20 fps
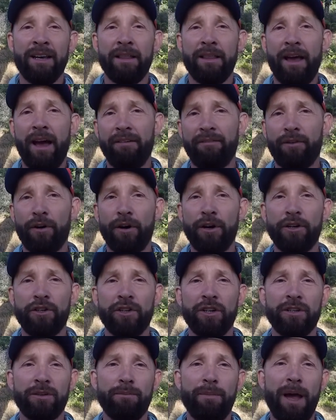that verge
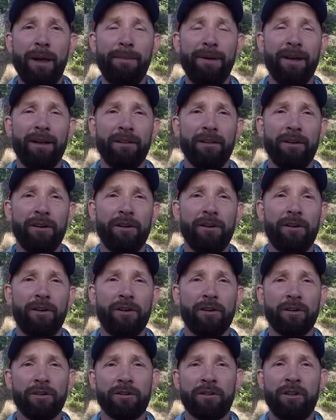into maybe a
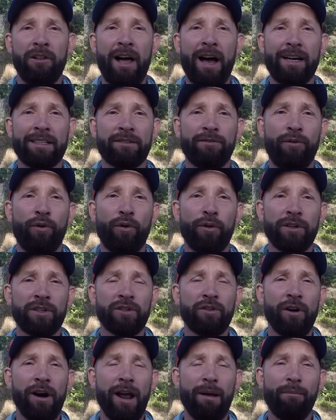little class 4
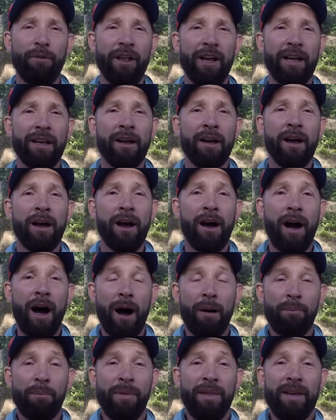scrambling
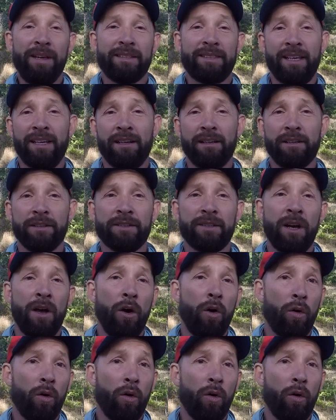up these hills,